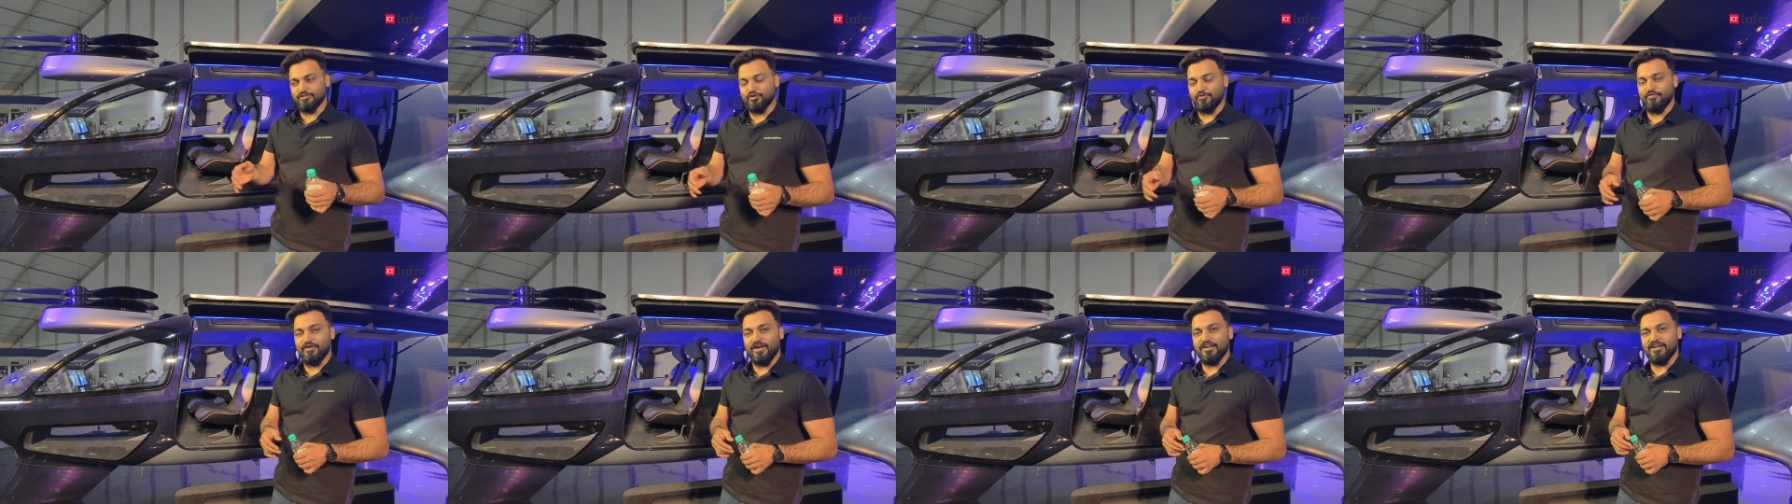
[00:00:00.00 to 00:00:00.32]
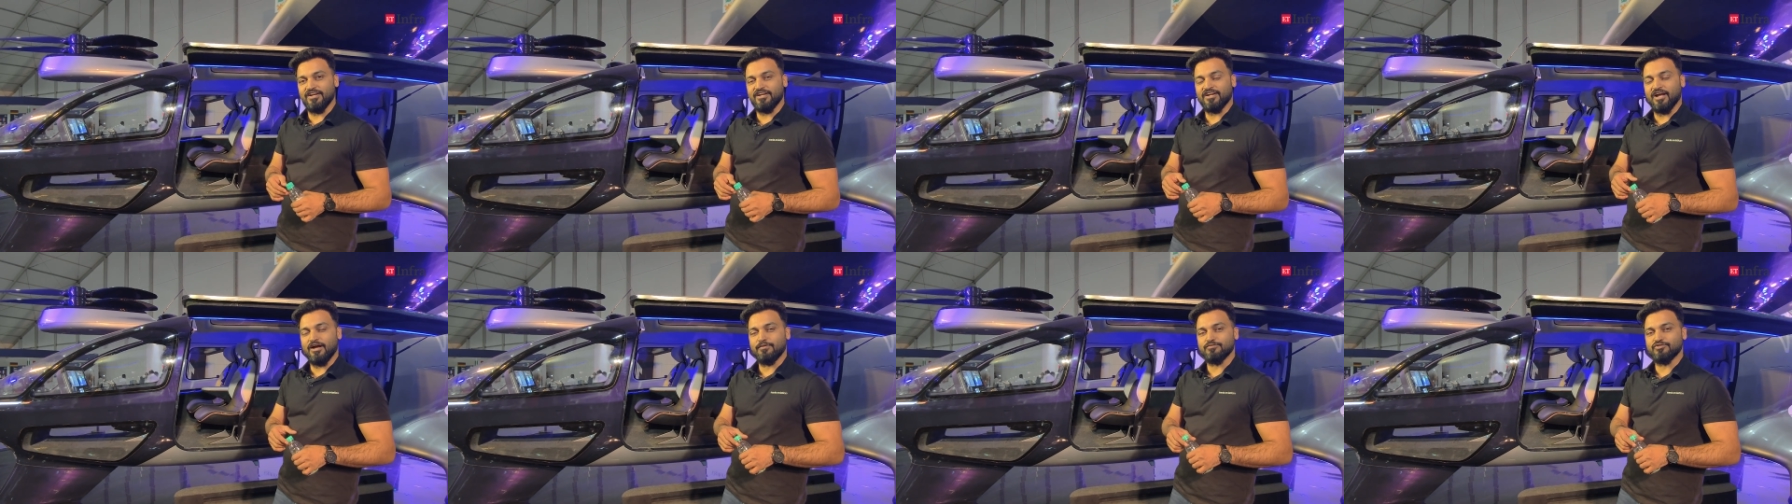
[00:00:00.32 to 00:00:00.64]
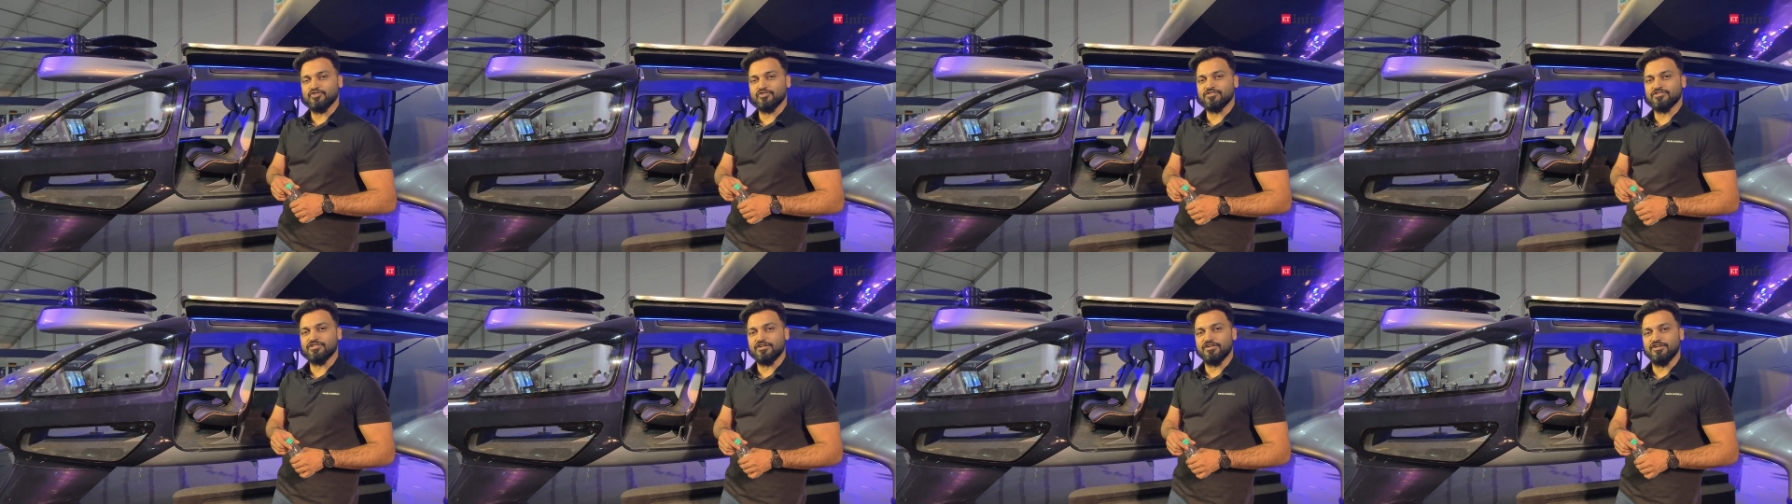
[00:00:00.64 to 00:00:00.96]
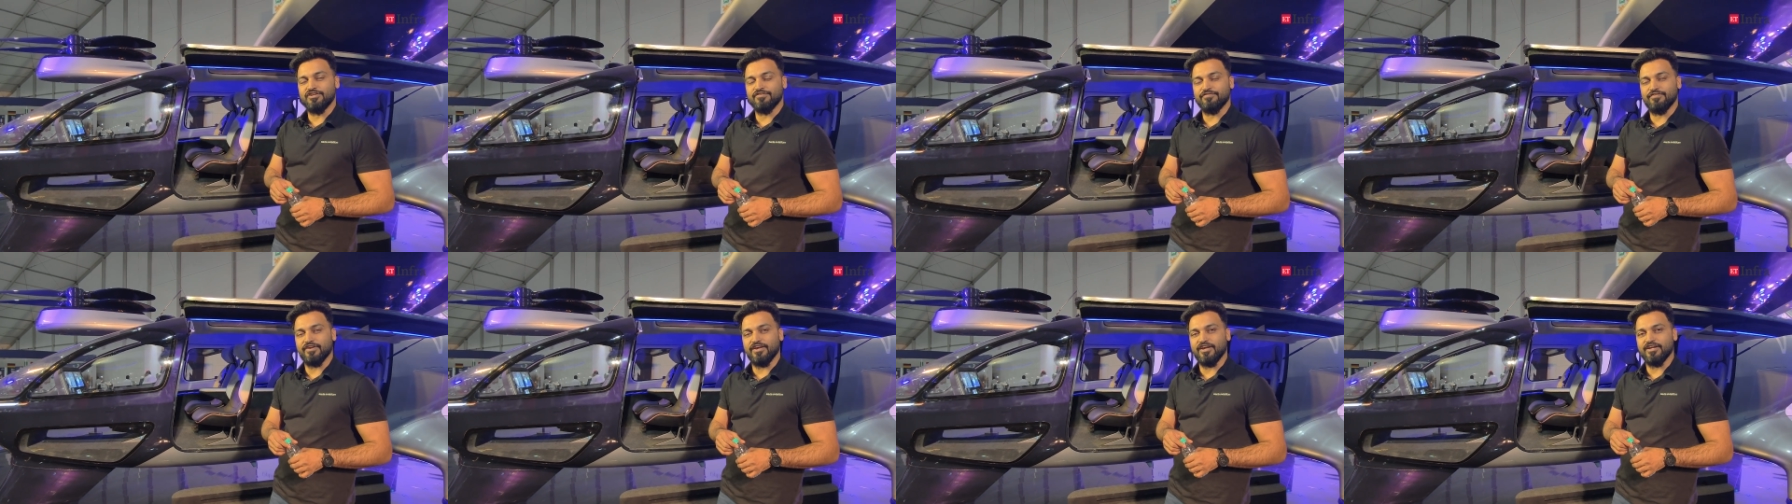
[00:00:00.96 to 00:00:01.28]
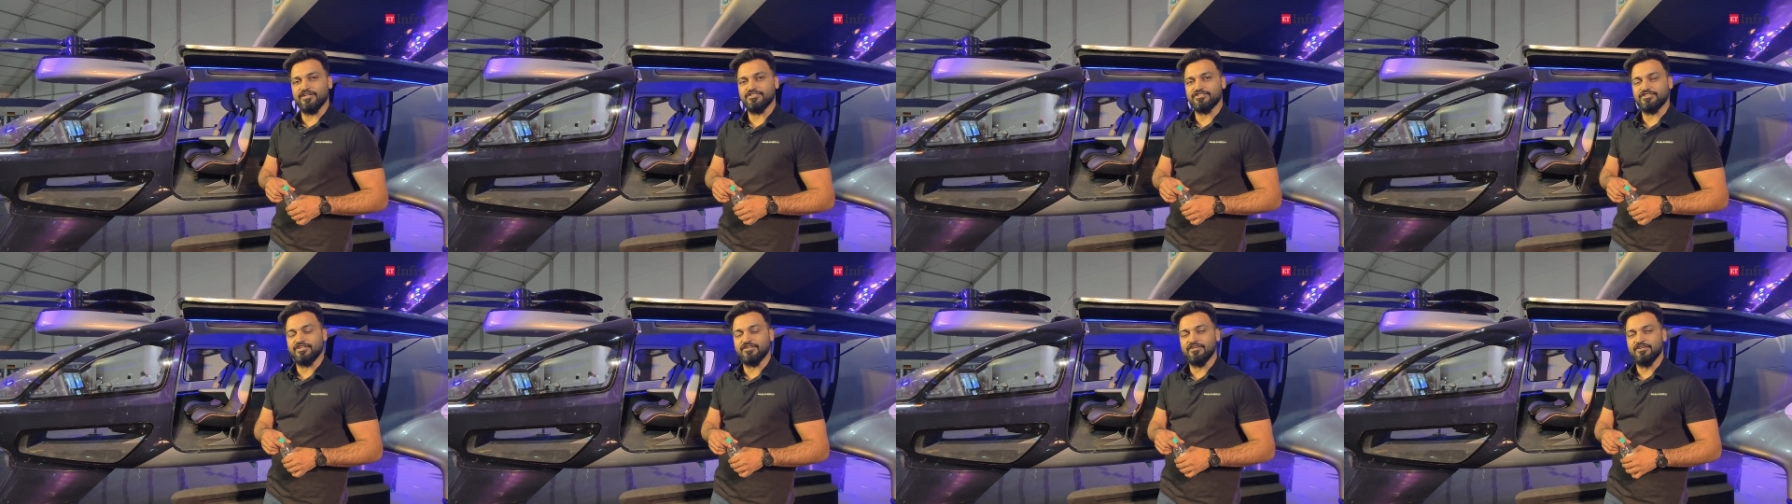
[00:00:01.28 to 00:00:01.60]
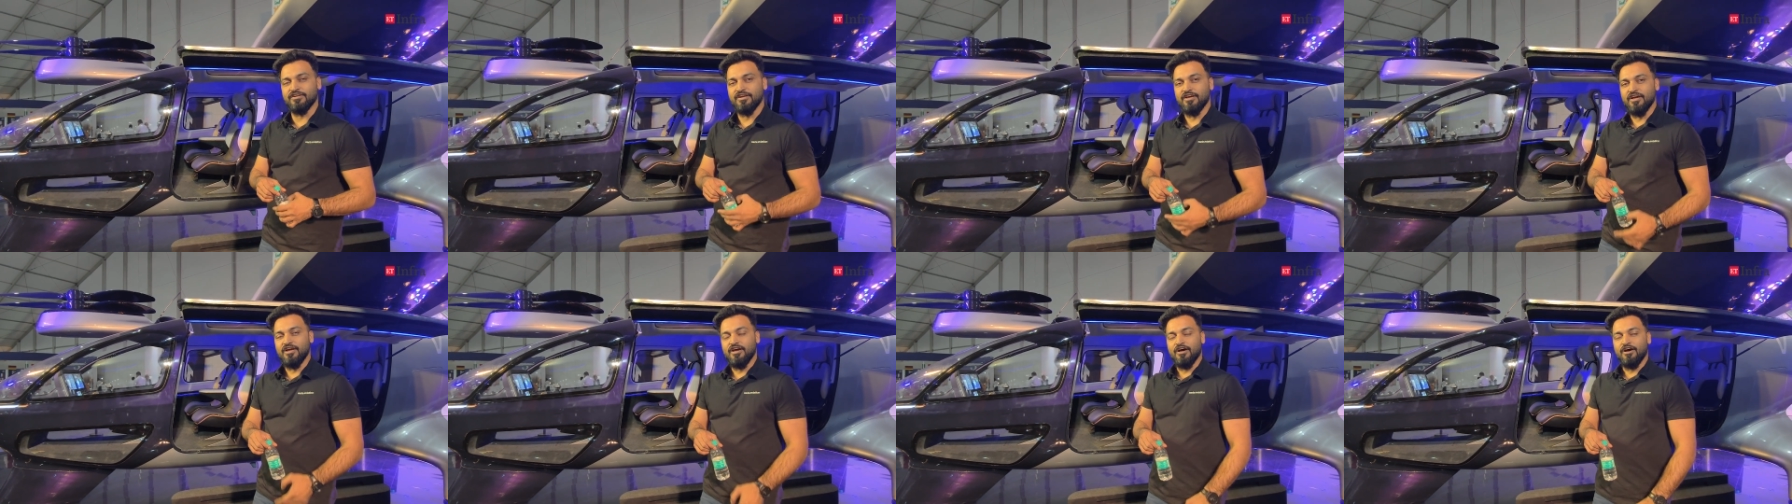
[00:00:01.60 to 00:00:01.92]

So when it comes to certification,